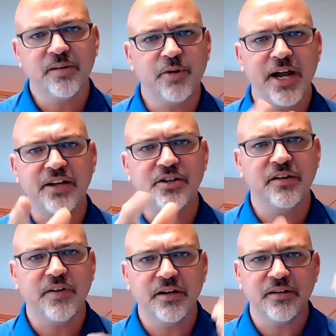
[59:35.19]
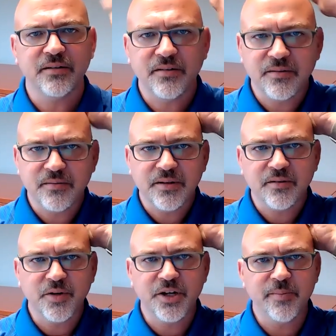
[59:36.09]
Brad, do you have
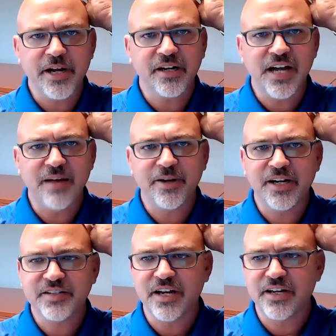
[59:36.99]
were you going to make a comment? I saw.